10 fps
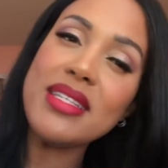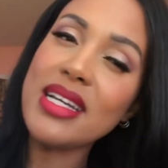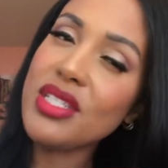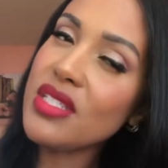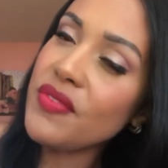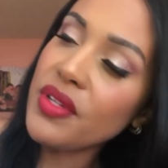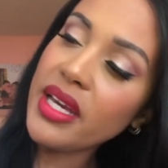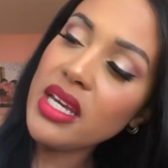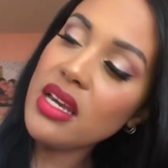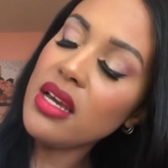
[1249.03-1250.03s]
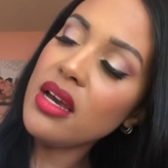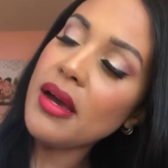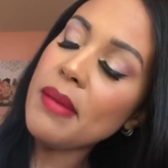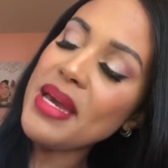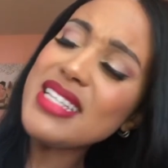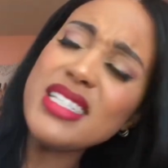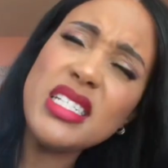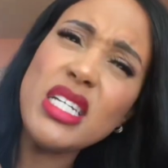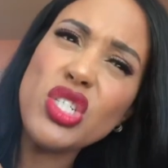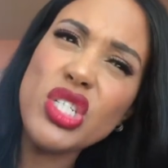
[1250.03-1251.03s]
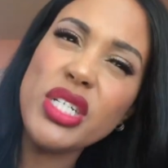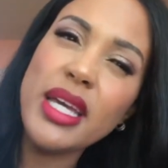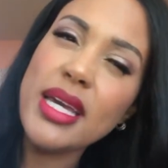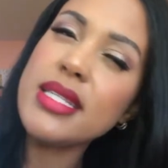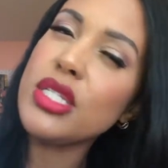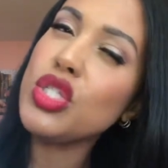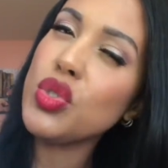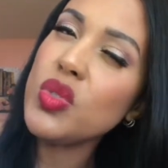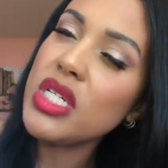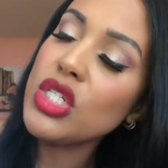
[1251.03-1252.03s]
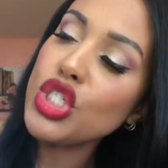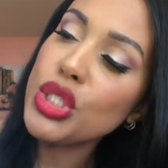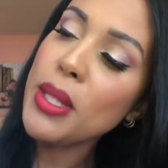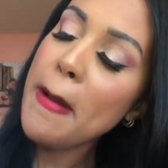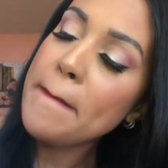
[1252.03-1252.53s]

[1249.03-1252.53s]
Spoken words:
I just feel like as a teacher, like as a new teacher,